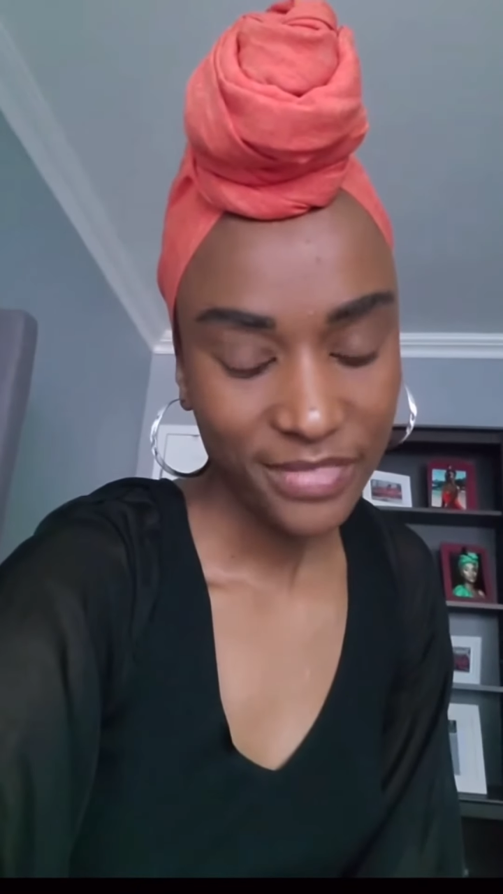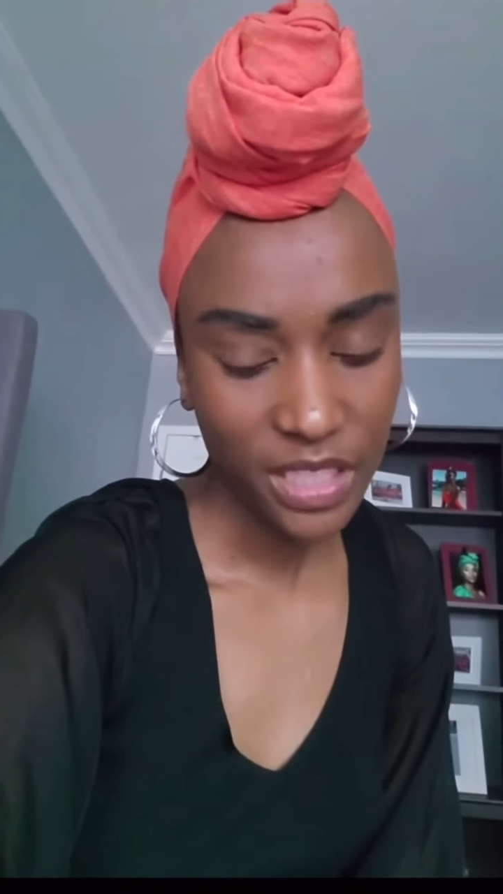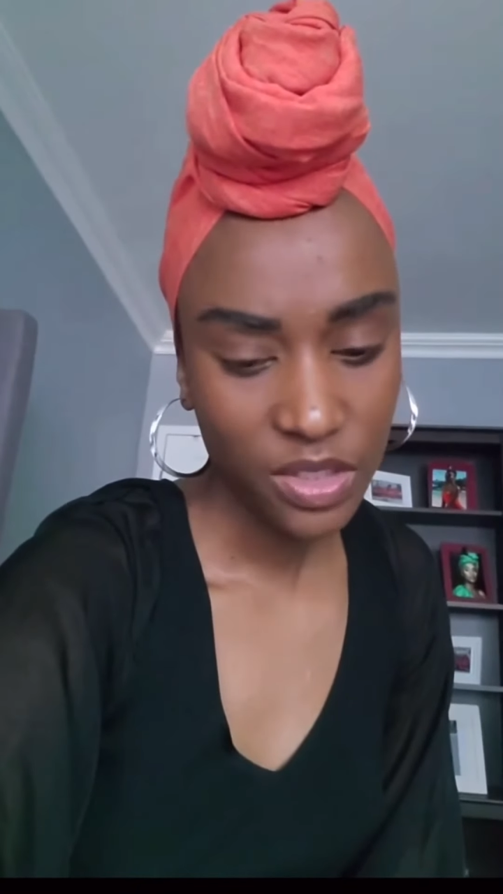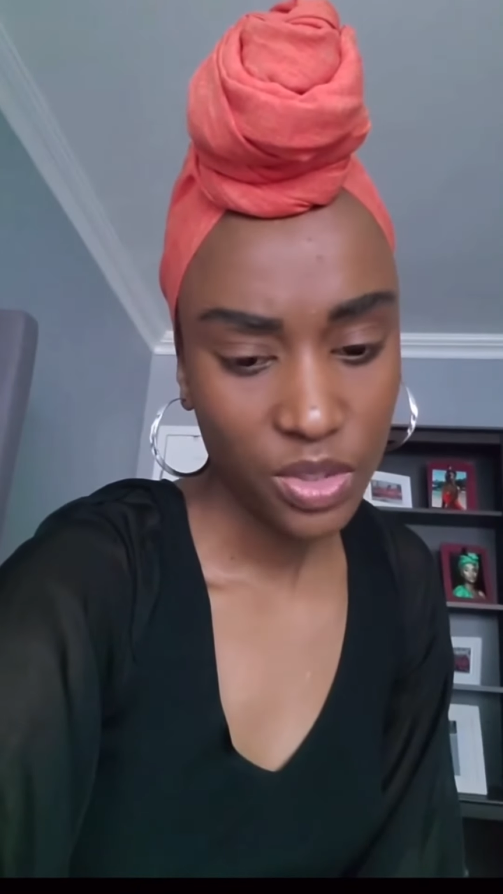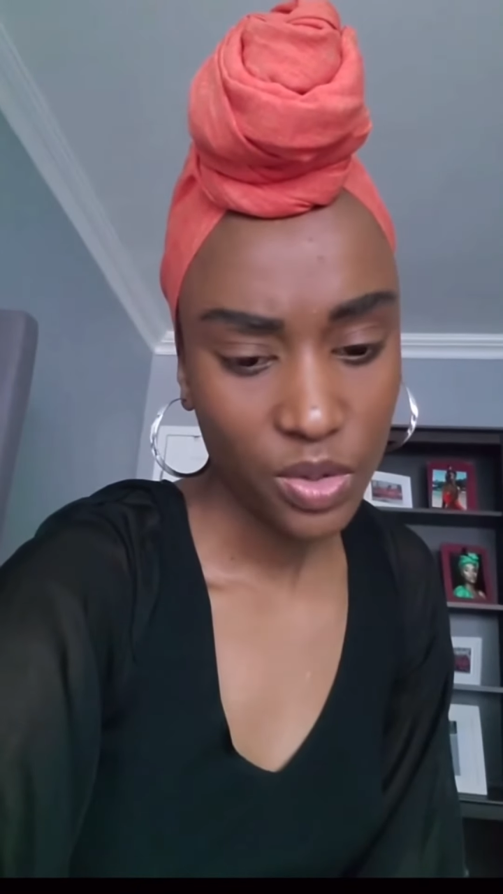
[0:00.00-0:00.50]

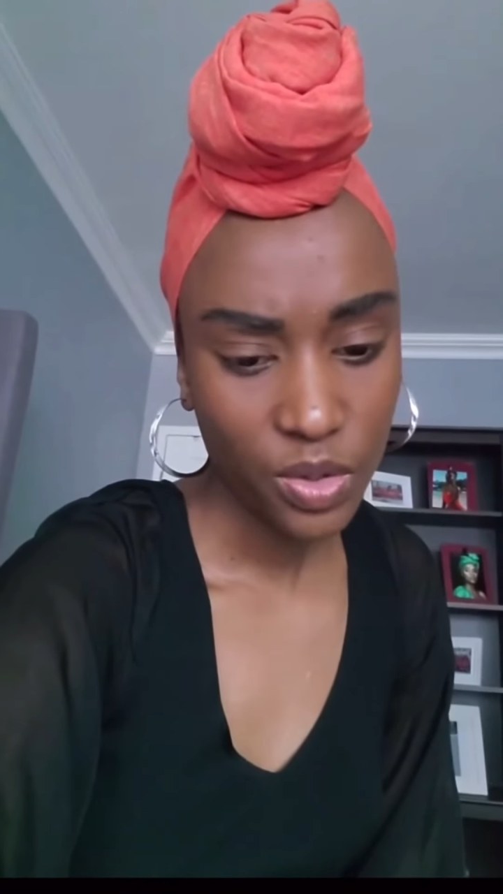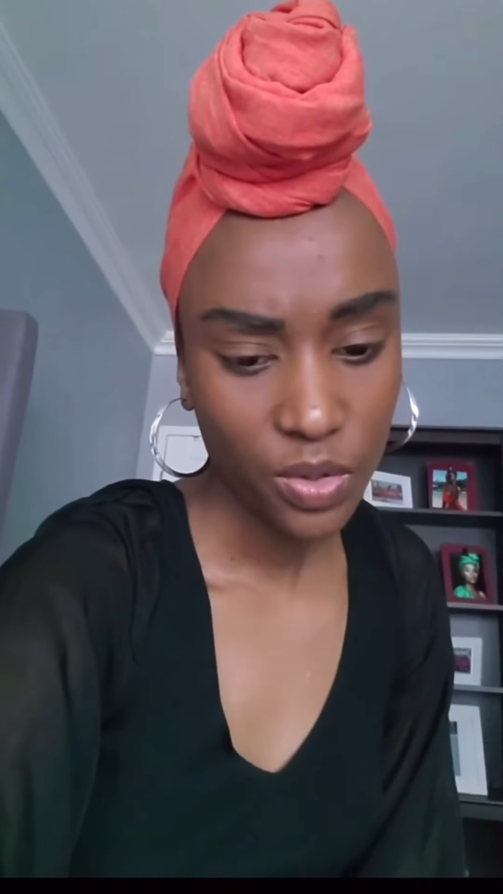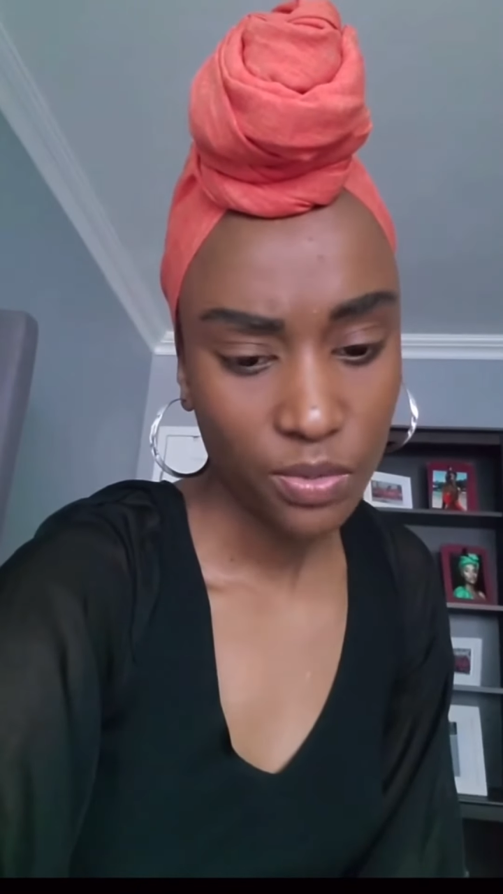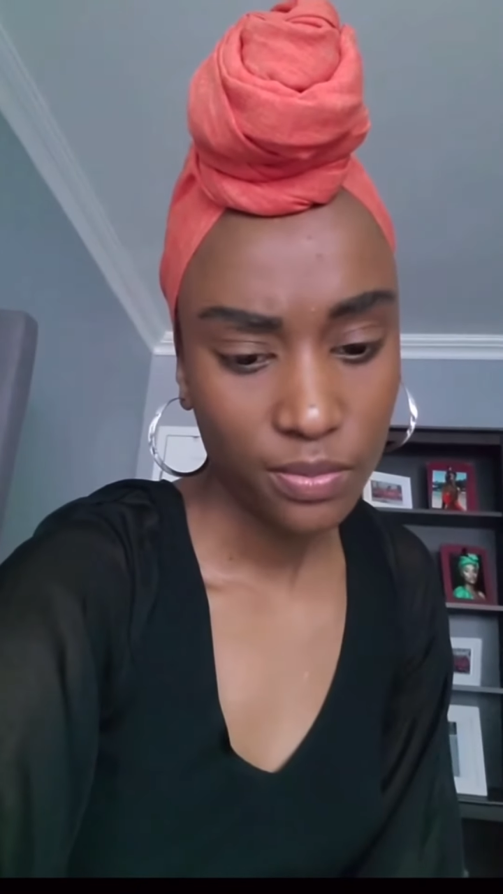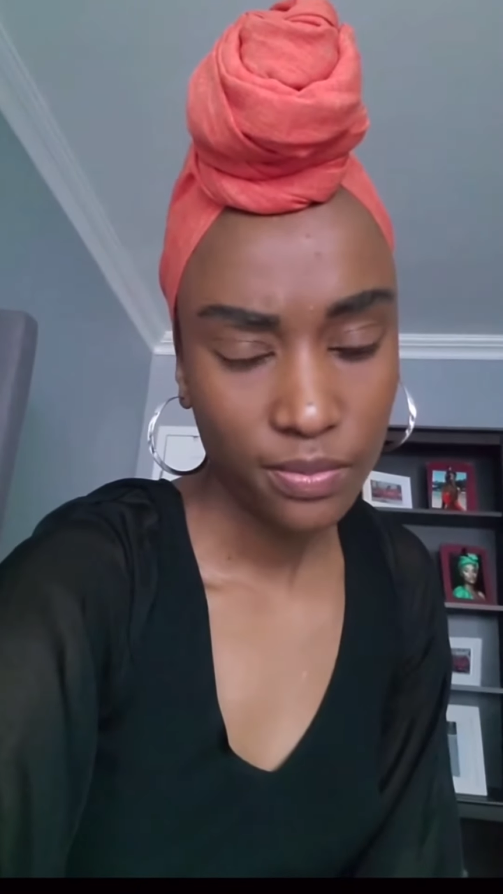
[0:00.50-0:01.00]
And
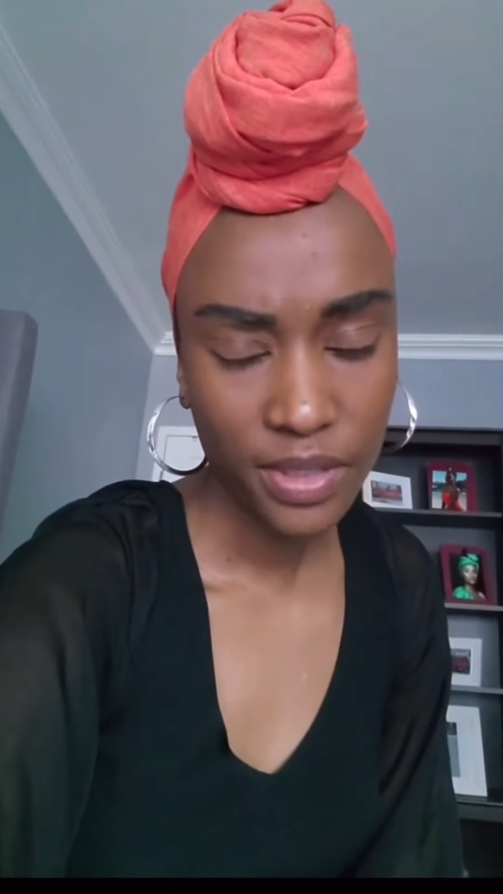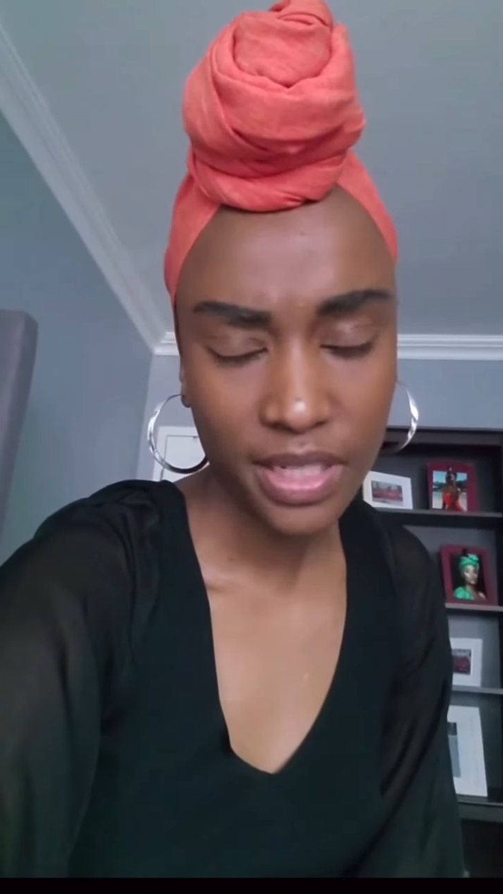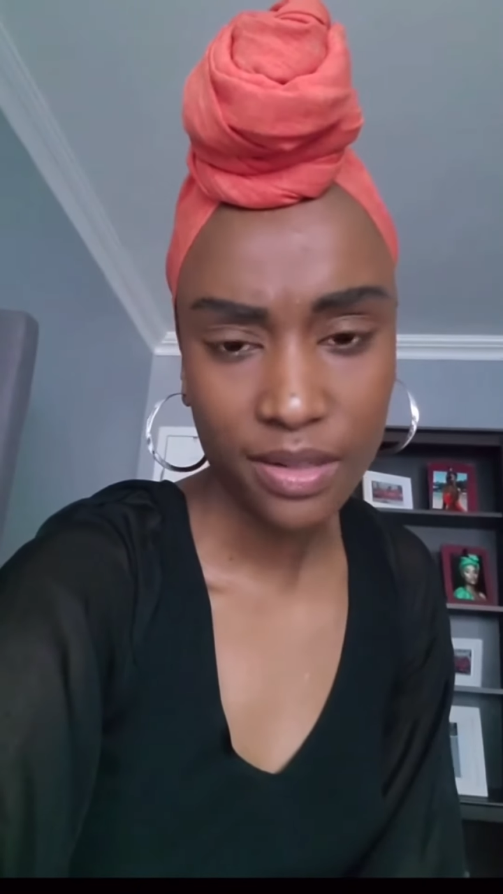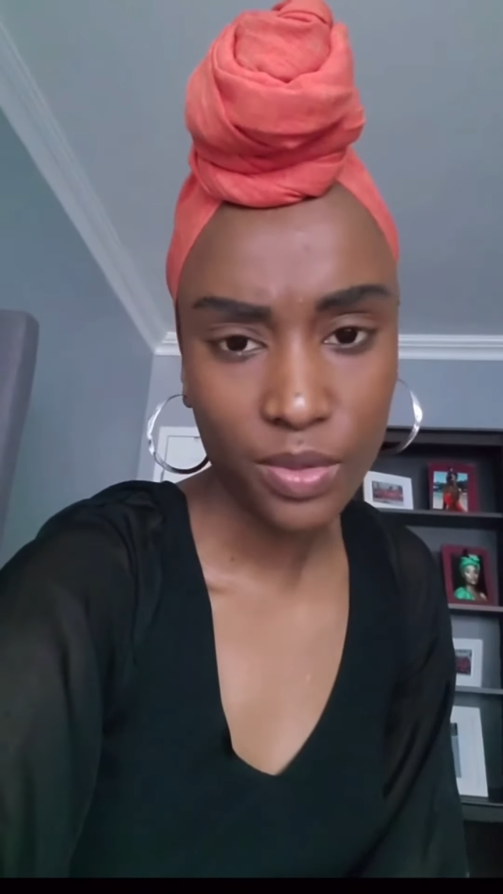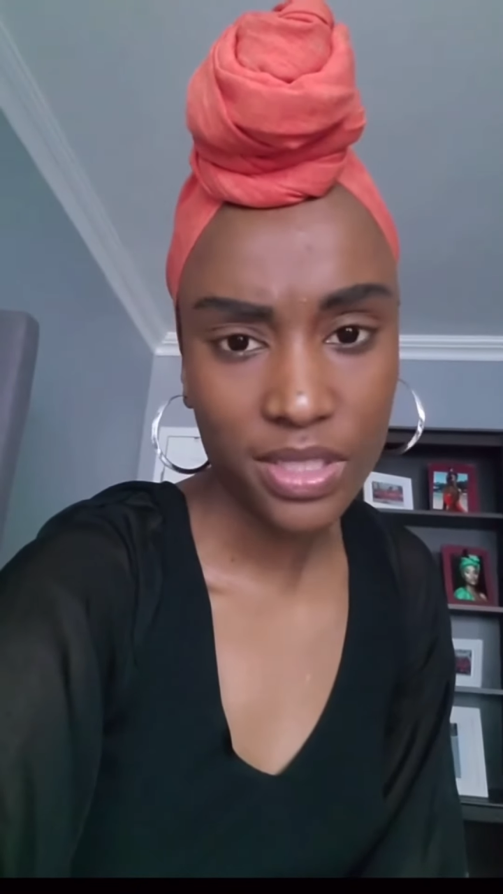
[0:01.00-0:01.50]
so,
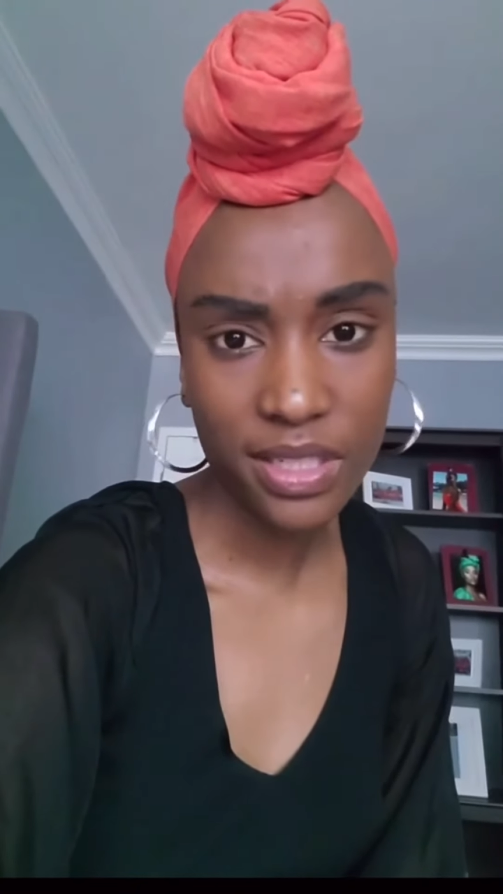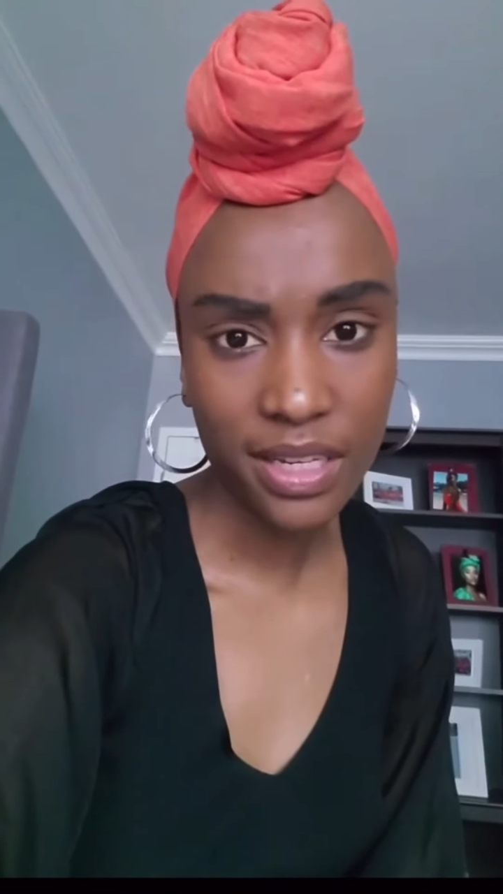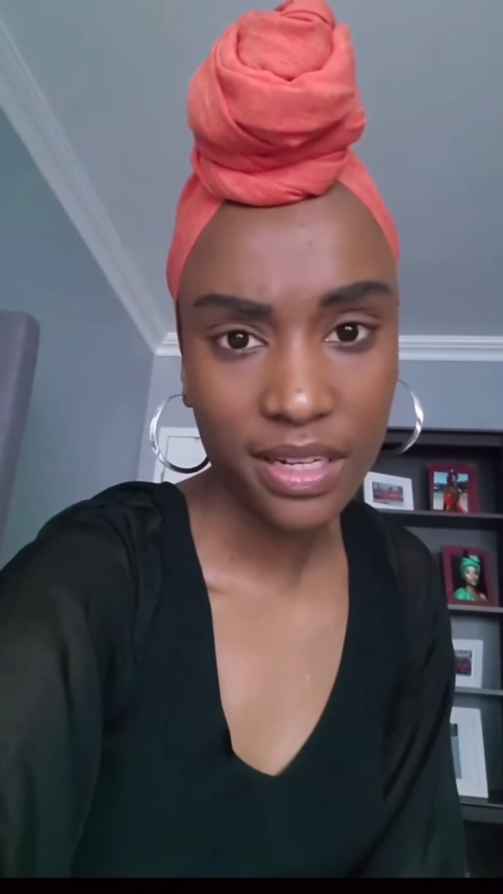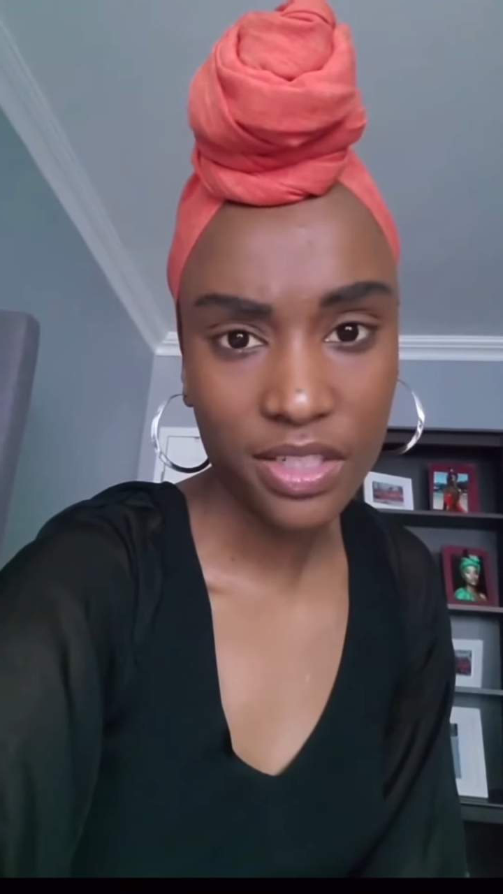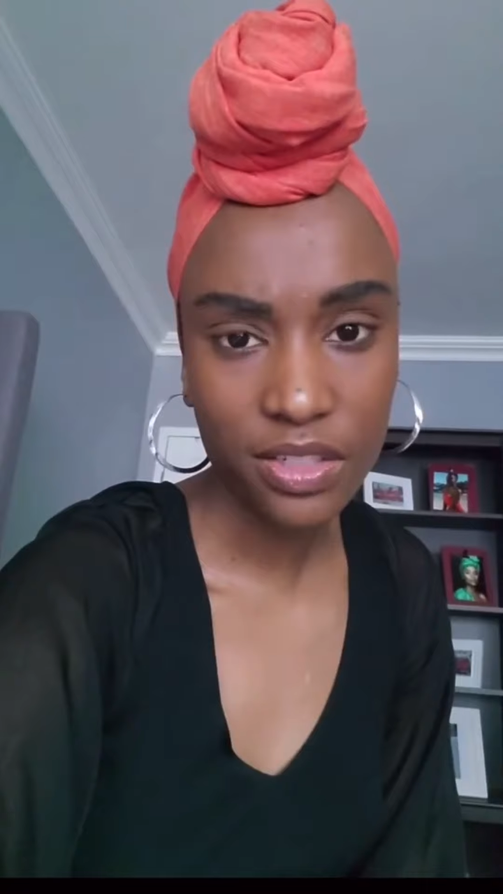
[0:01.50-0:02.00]
yeah, once
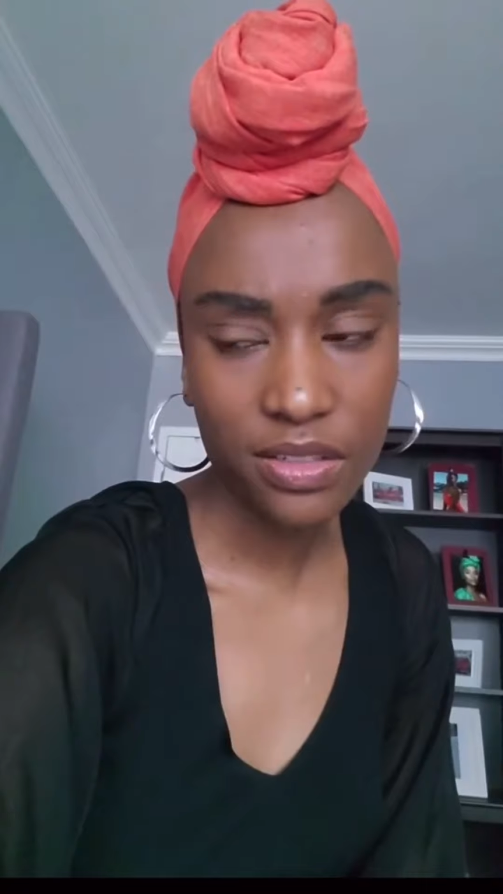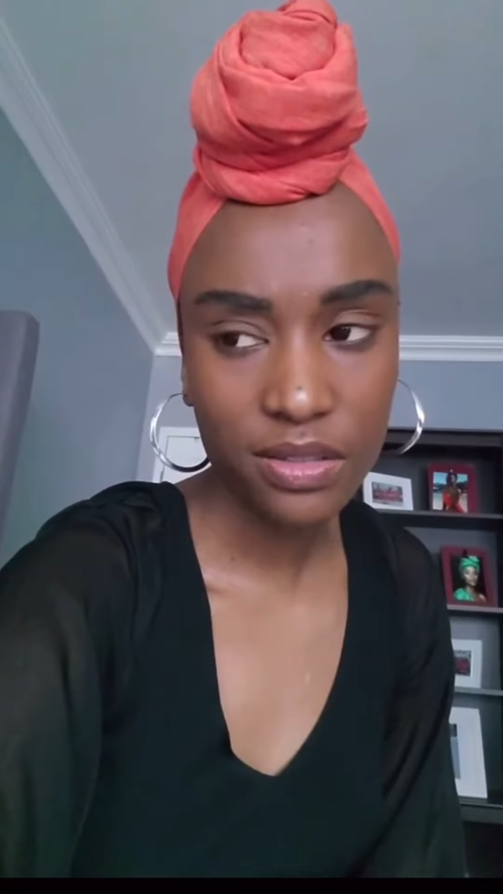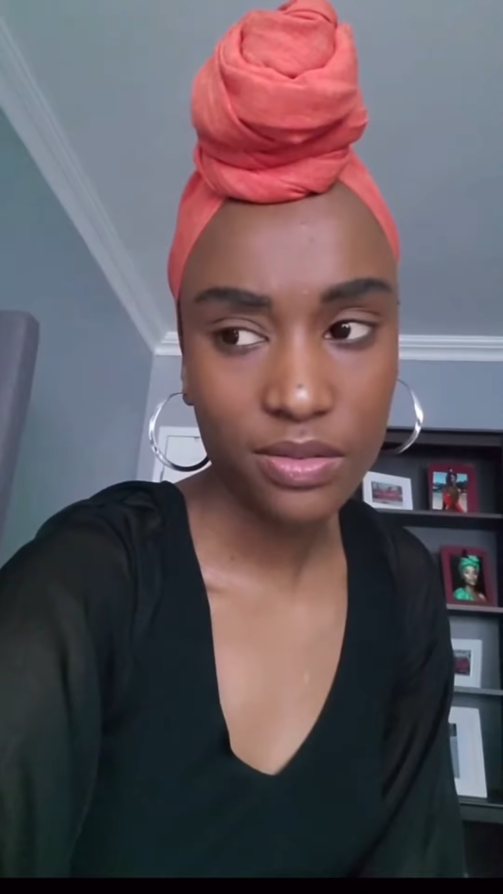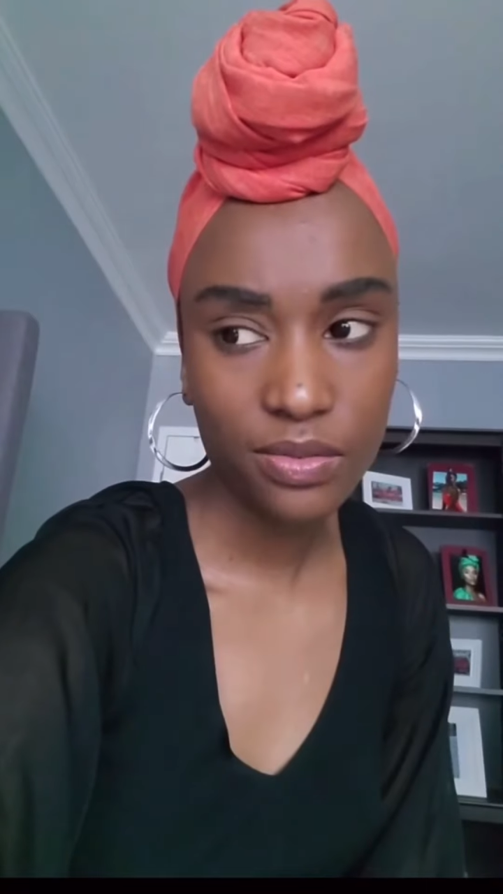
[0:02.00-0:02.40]
again, I just